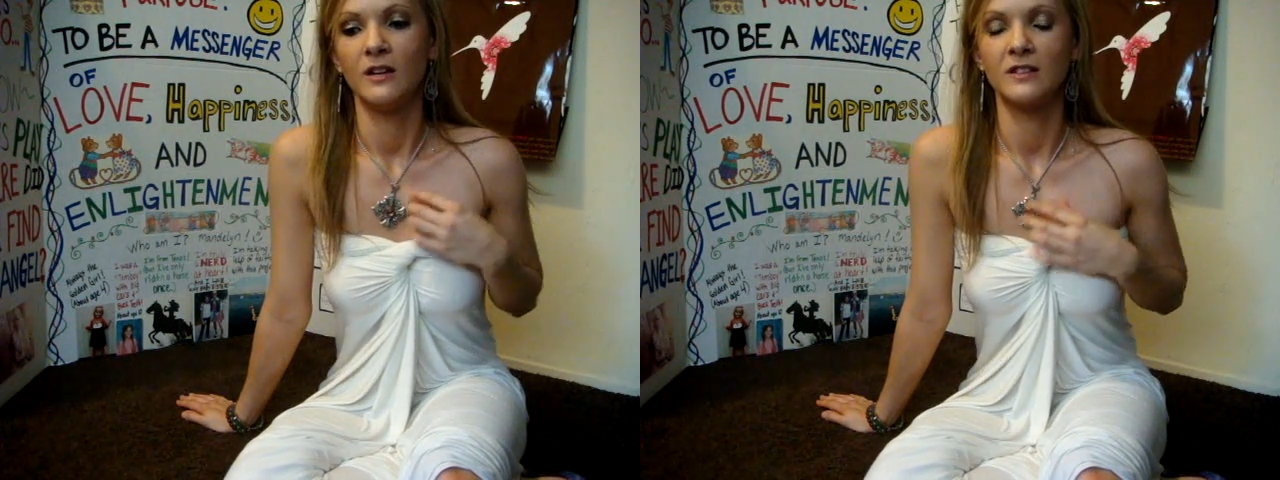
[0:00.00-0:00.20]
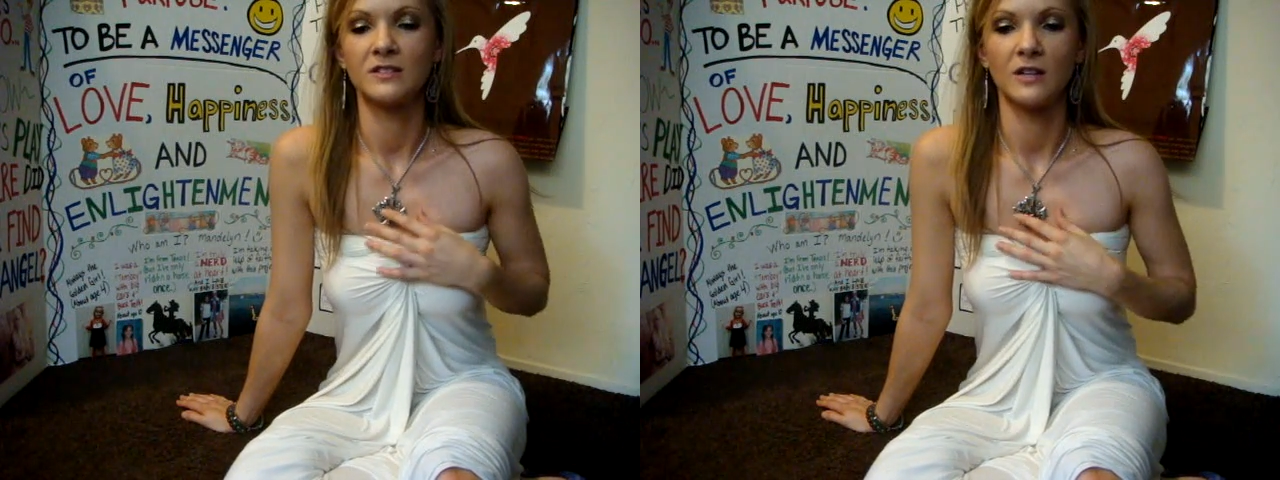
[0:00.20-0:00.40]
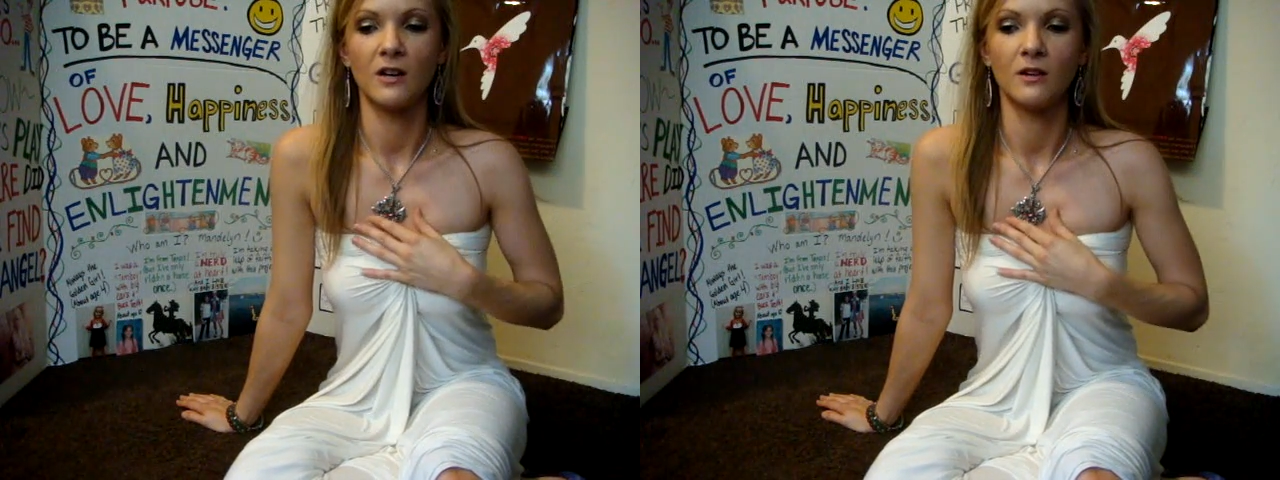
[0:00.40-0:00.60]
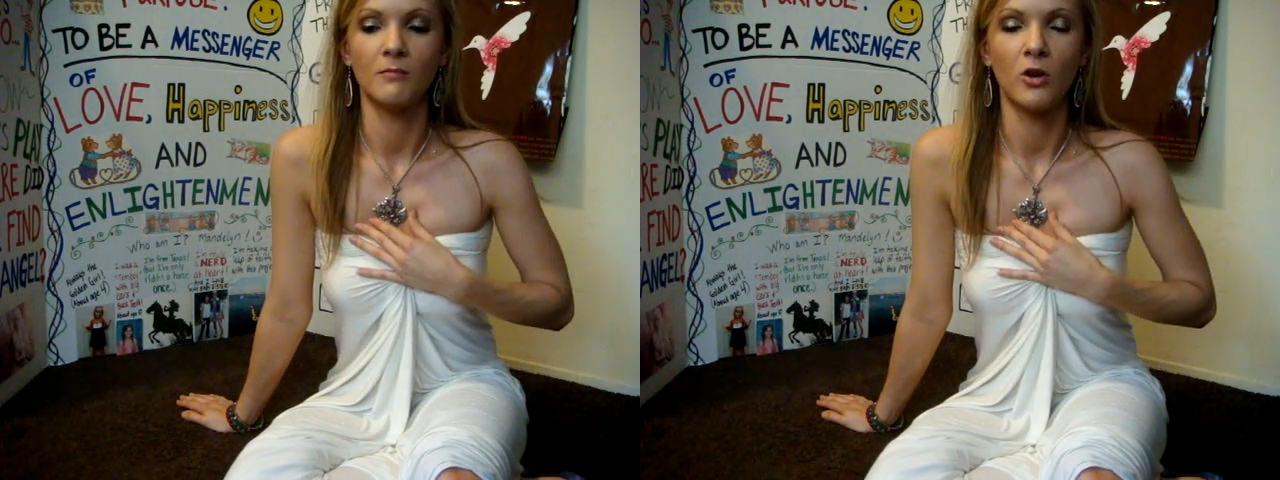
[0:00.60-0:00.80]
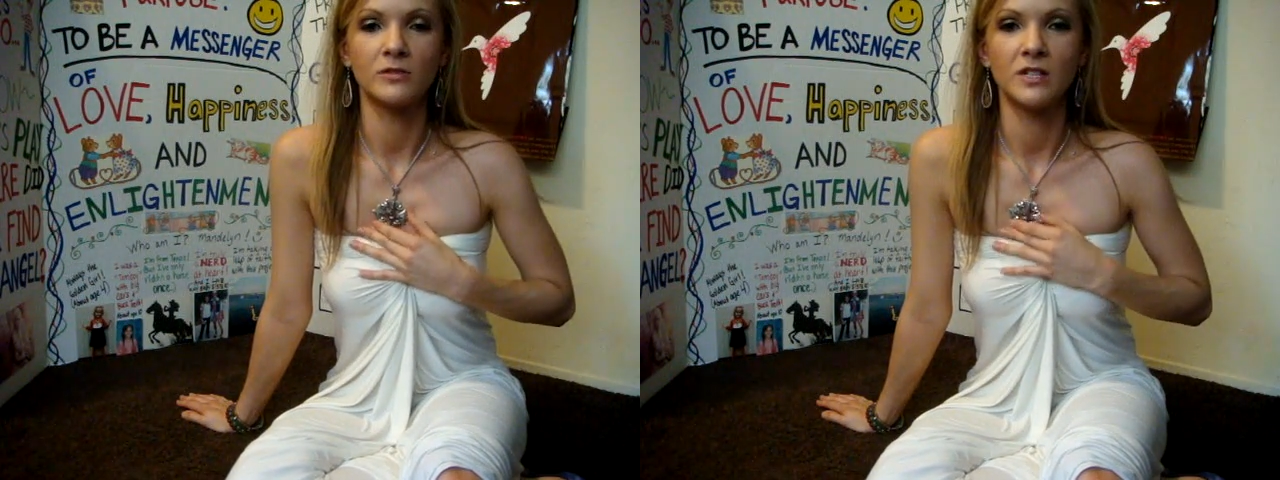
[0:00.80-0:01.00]
it's a
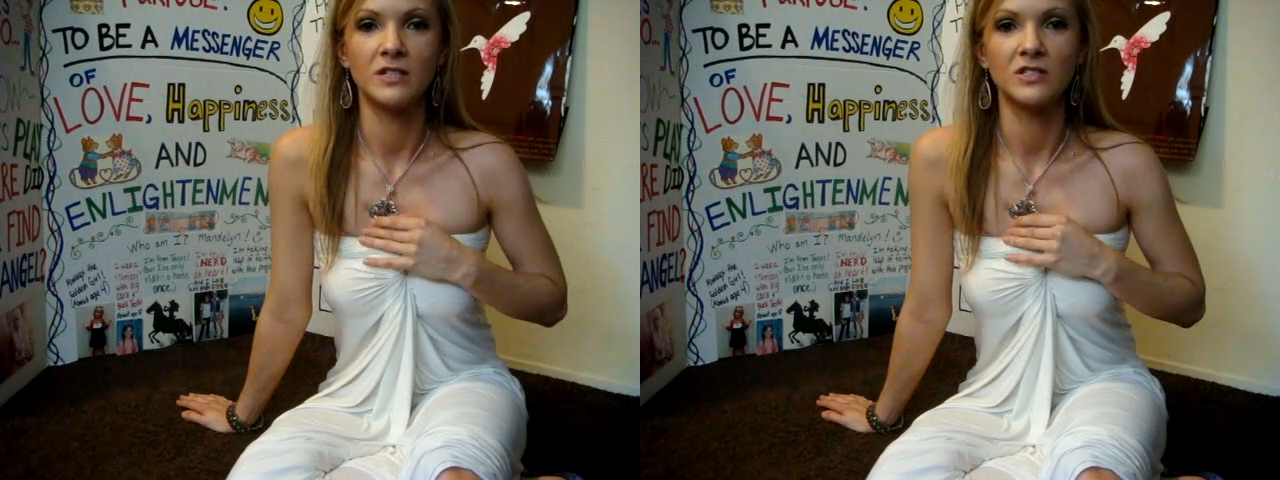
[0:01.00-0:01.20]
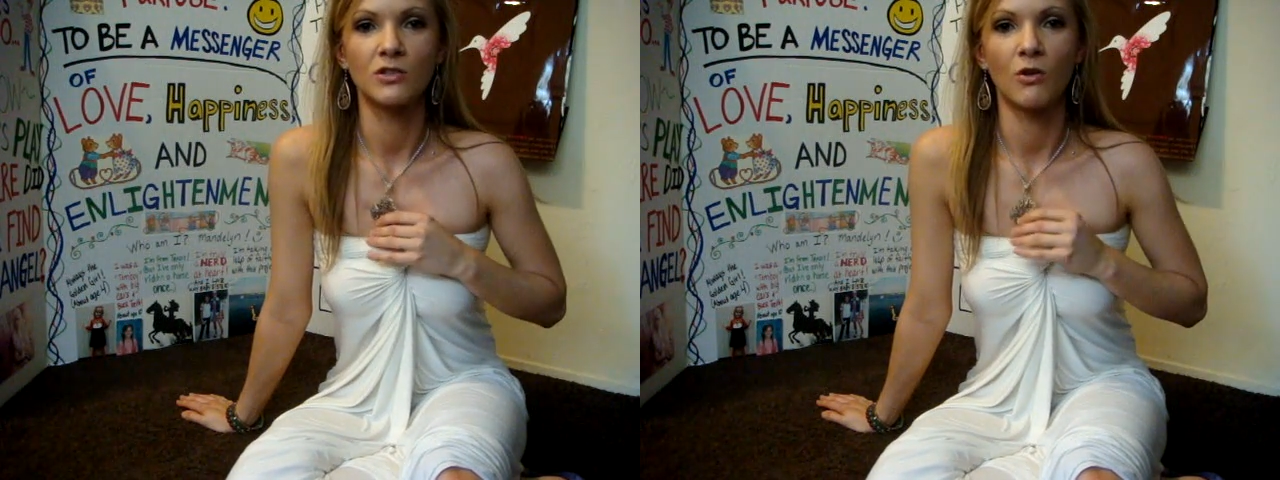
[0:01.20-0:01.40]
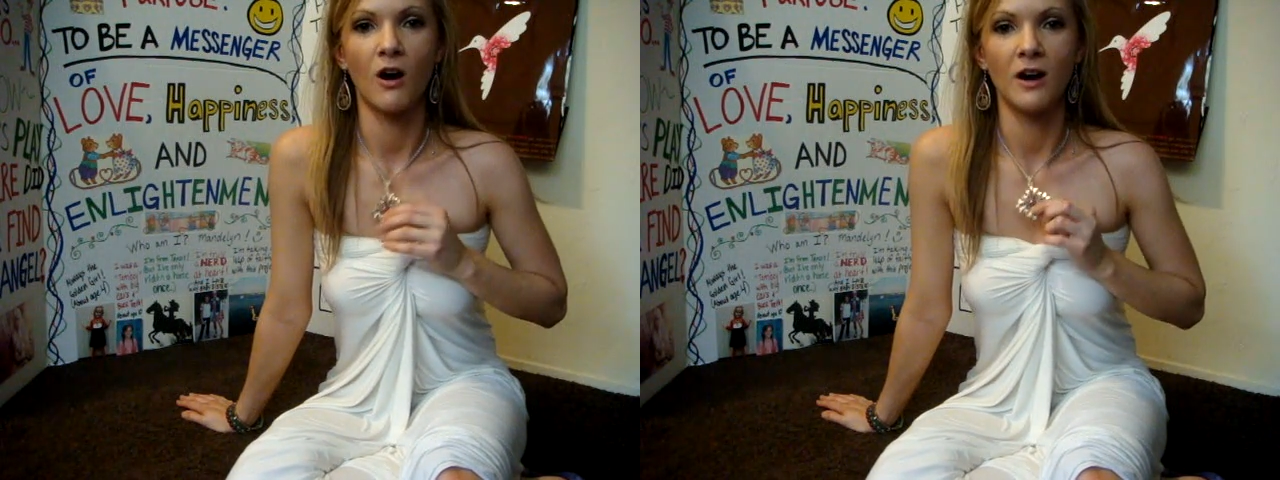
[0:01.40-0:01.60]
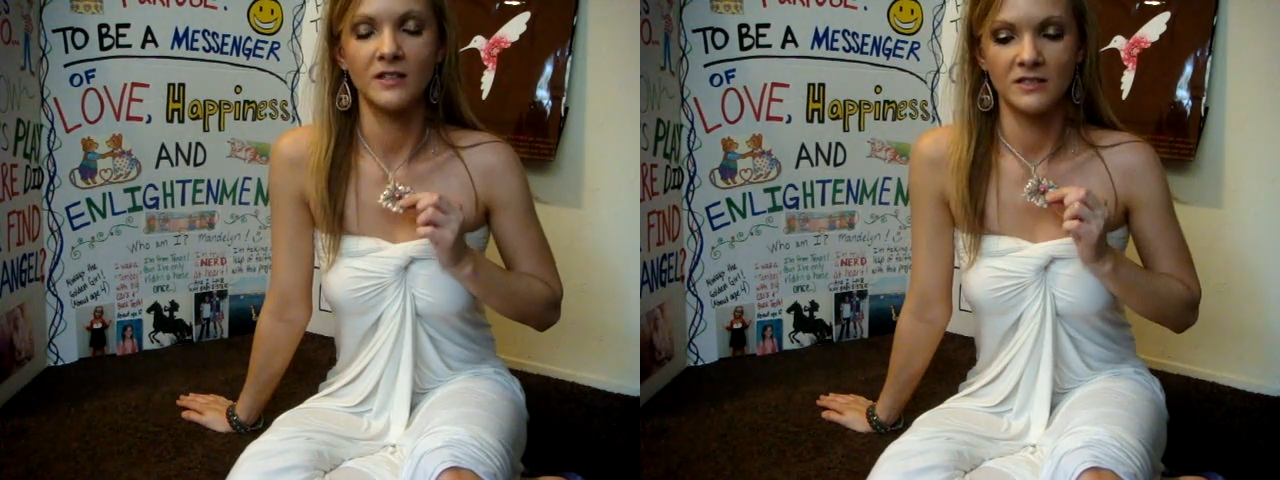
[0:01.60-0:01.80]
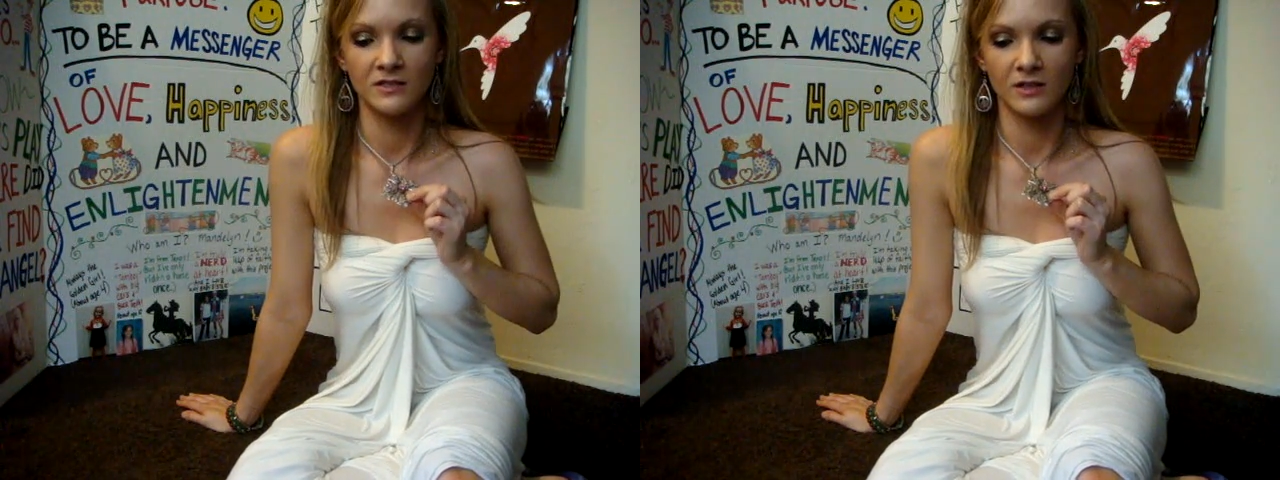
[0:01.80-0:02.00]
Maltese
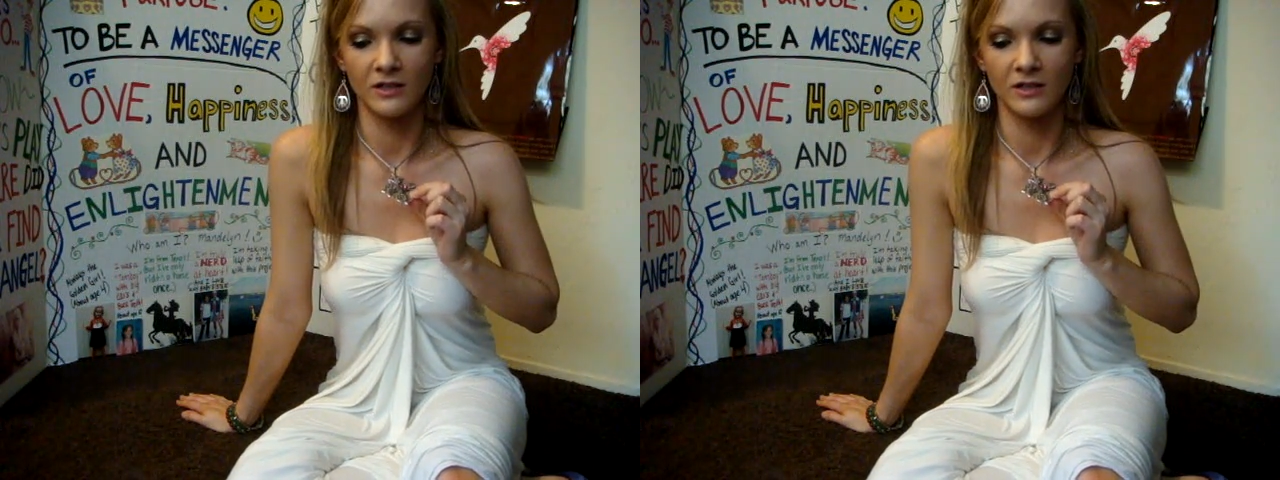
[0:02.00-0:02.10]
cross,